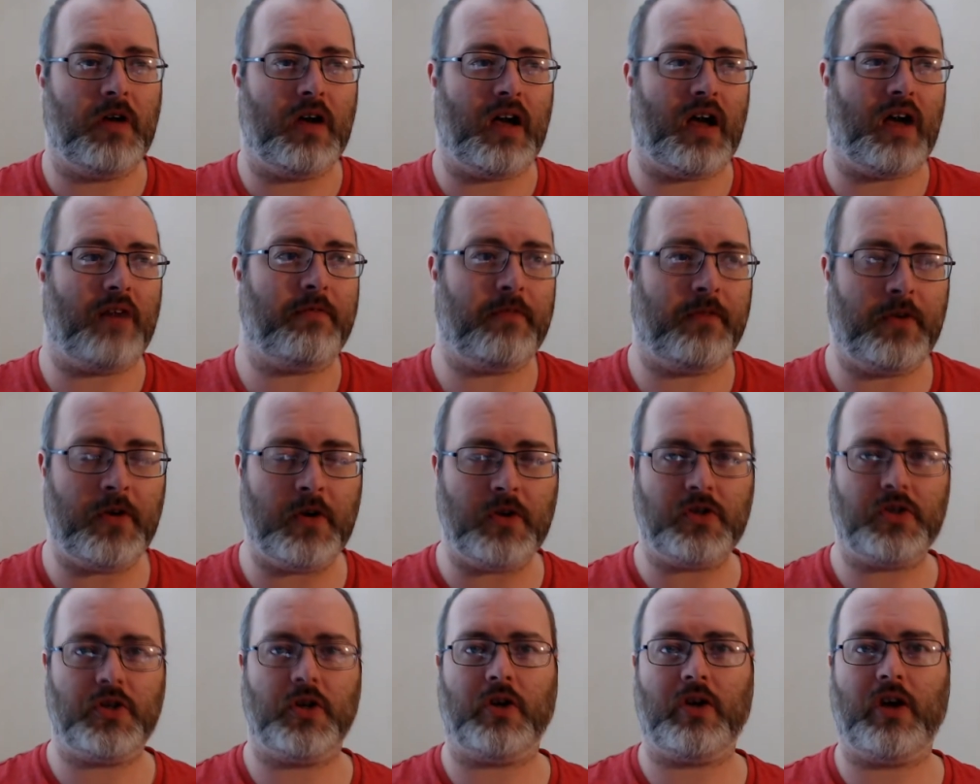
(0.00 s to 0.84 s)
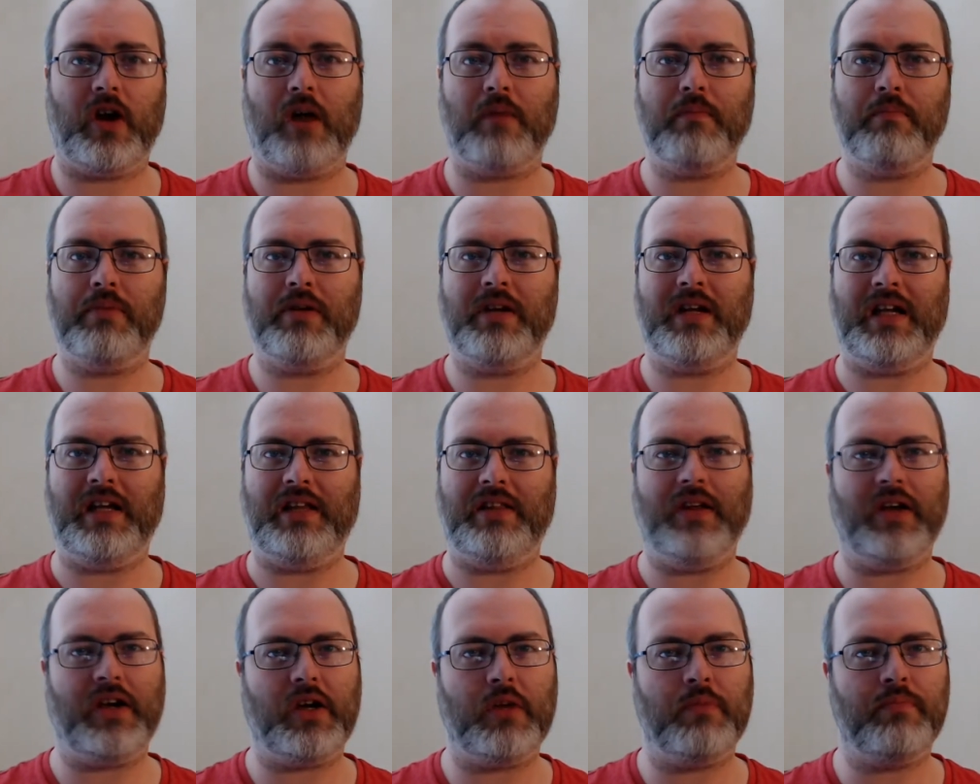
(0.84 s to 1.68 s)
a future company
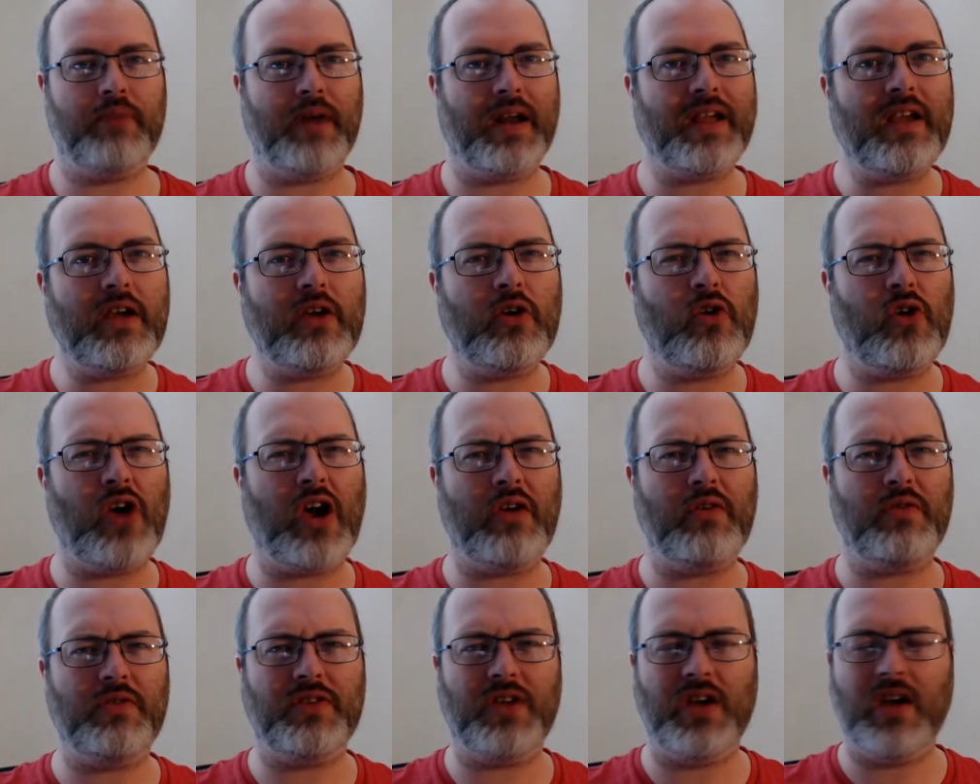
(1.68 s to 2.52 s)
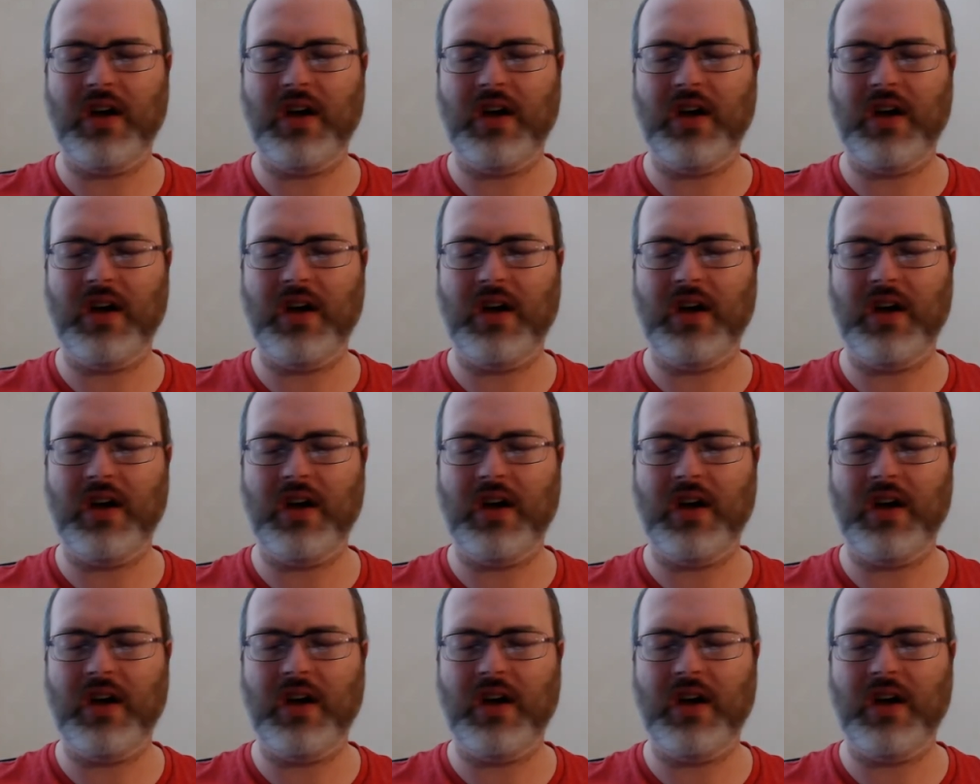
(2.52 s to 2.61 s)
that could bring you out